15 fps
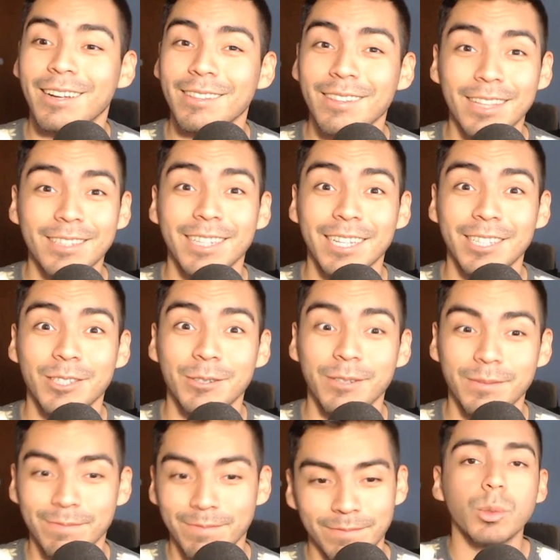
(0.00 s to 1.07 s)
let's get to
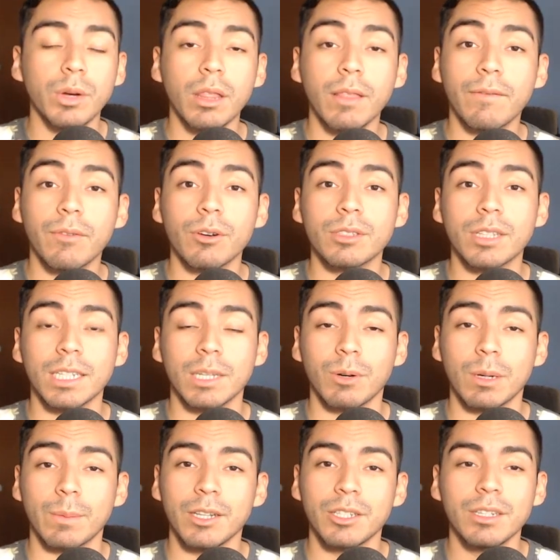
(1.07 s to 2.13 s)
it. One of the first things I
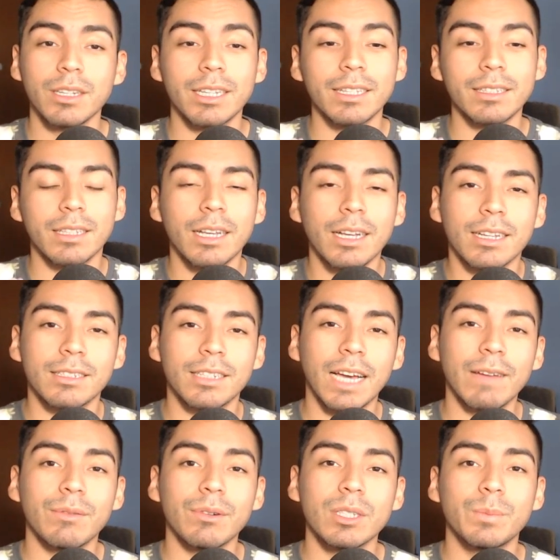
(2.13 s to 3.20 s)
want to mention is
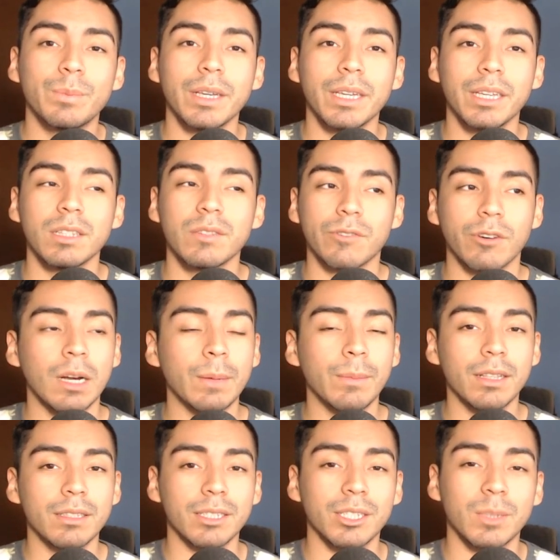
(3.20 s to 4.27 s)
diverse pickings for
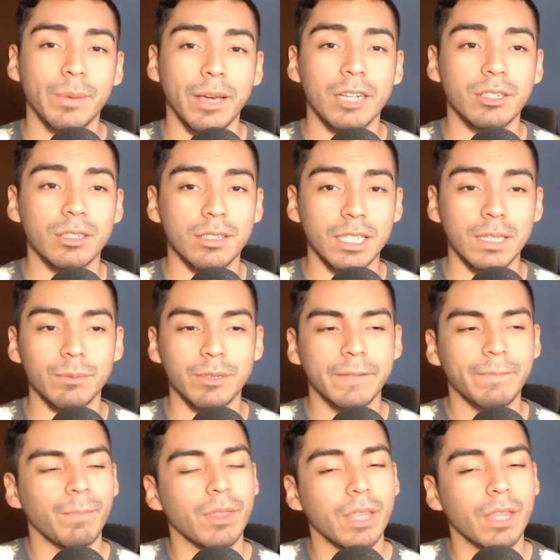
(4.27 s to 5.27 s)
MLS expansion teams.